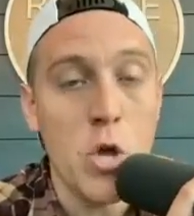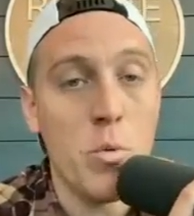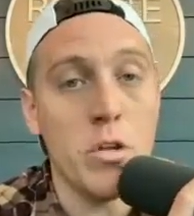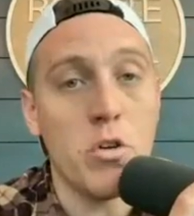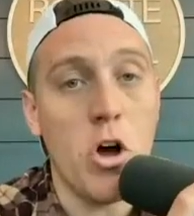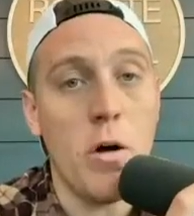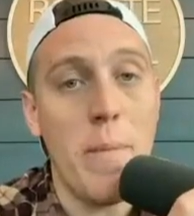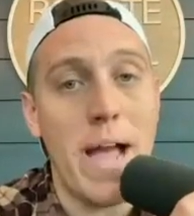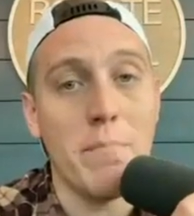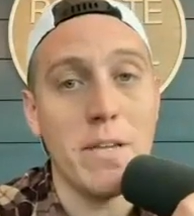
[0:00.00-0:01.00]
When you call
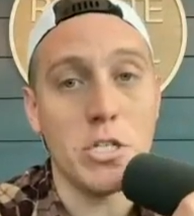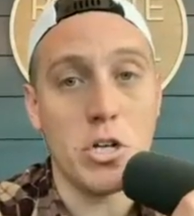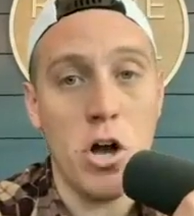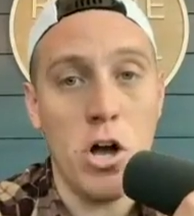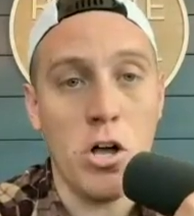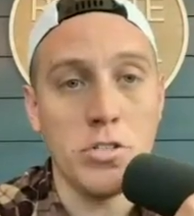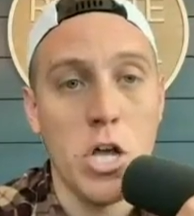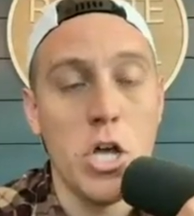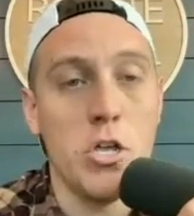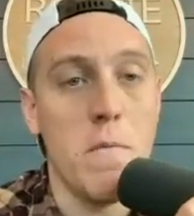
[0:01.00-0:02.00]
back missed calls,
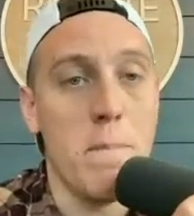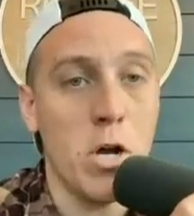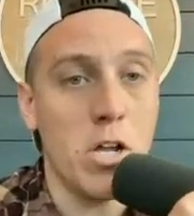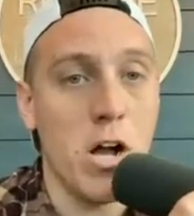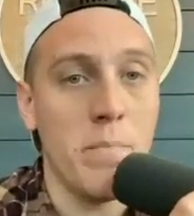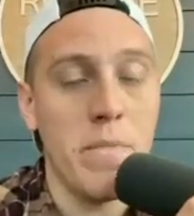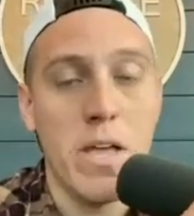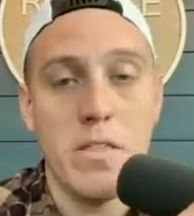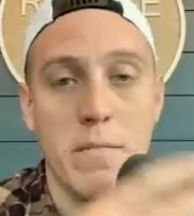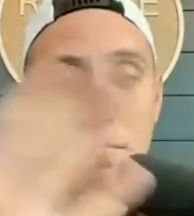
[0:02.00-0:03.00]
you book them,
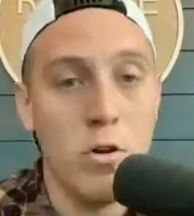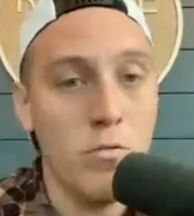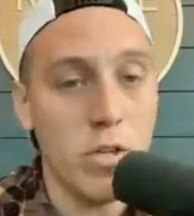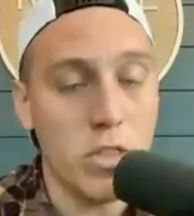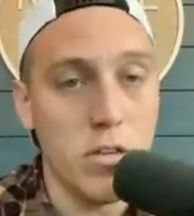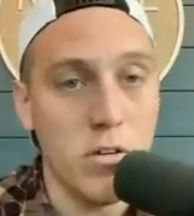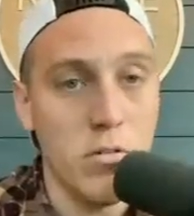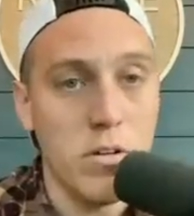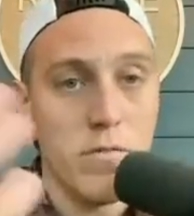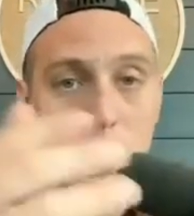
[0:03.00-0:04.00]
they move with
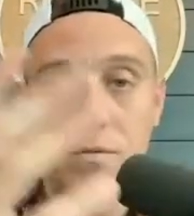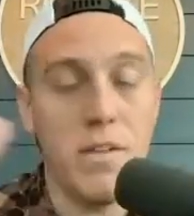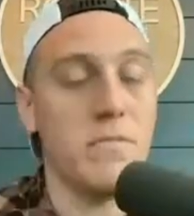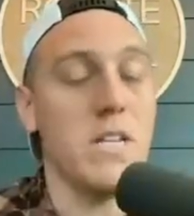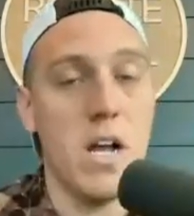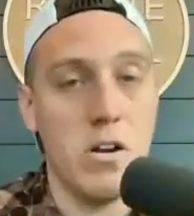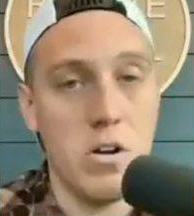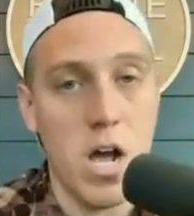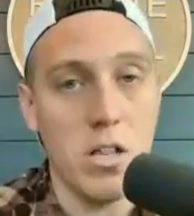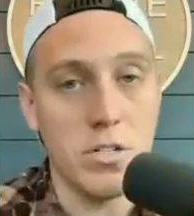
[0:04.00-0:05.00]
you for
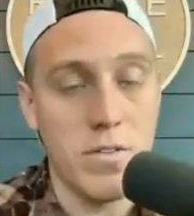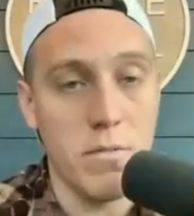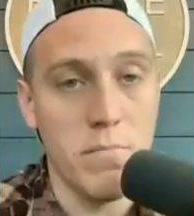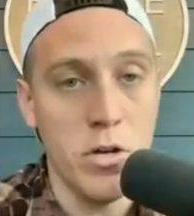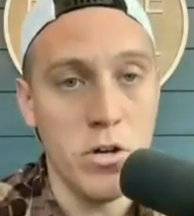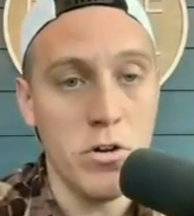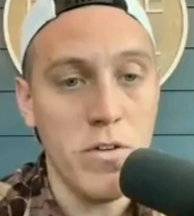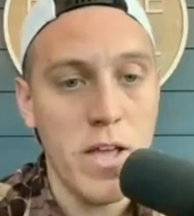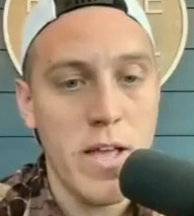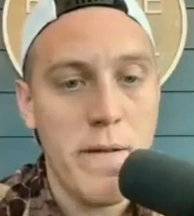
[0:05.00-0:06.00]
$1,500 for the
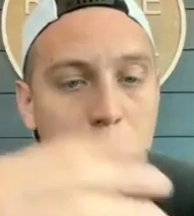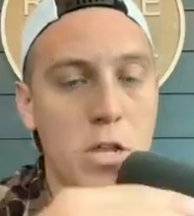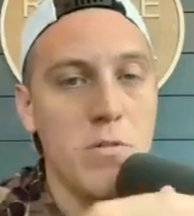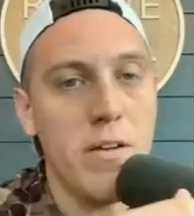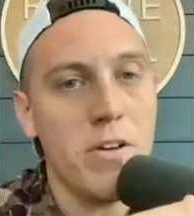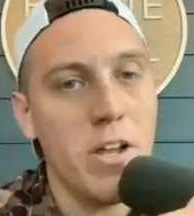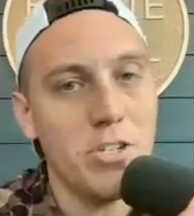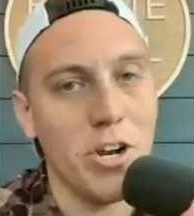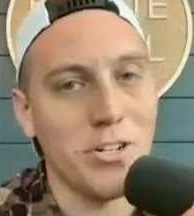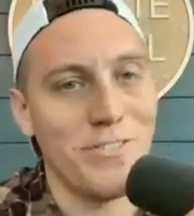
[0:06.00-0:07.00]
move, but you never got
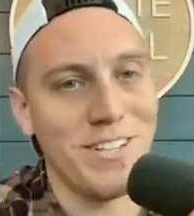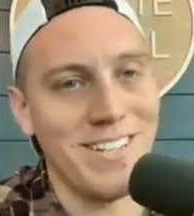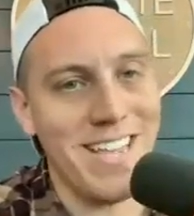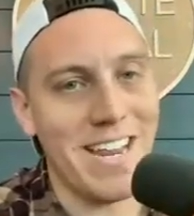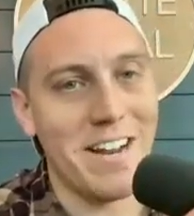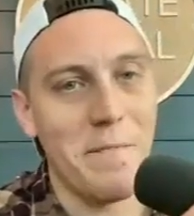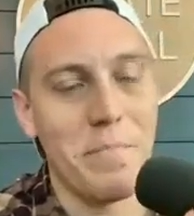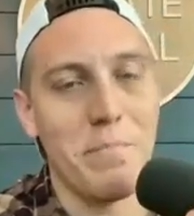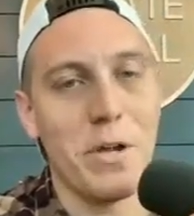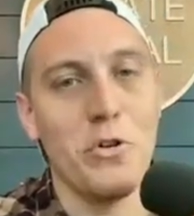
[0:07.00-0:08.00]
charged for the lead.
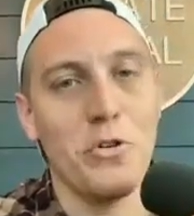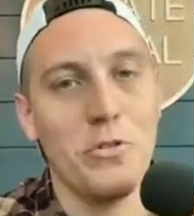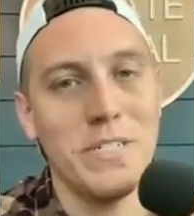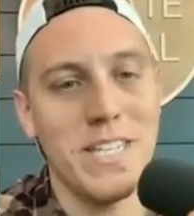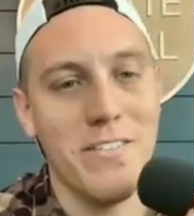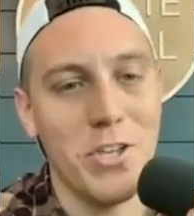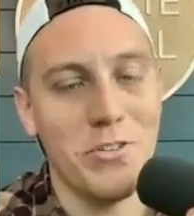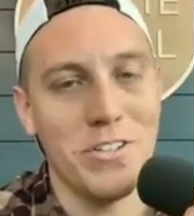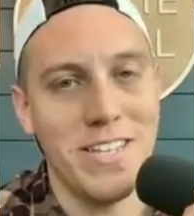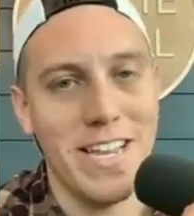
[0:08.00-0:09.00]
But Google was giving you
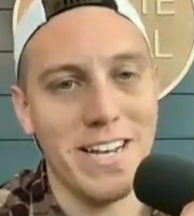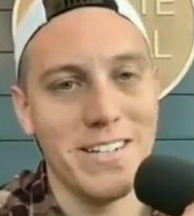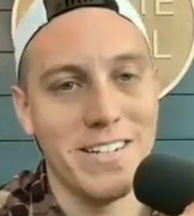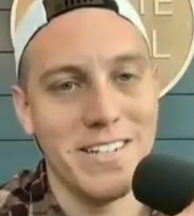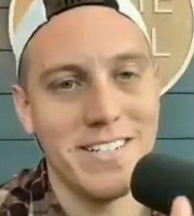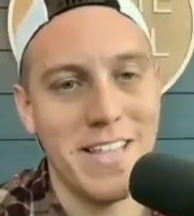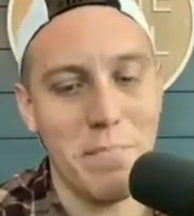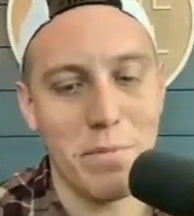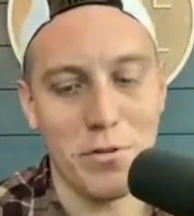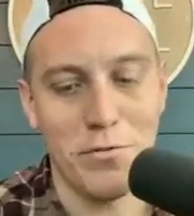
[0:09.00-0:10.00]
the lead. Isn't
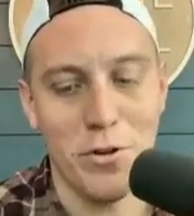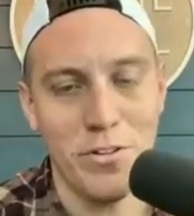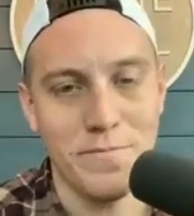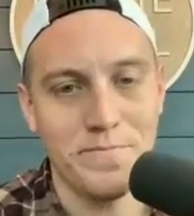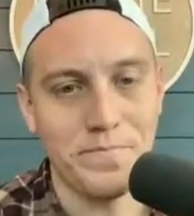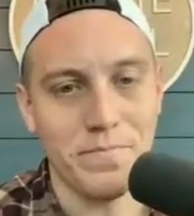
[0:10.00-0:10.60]
that beautiful?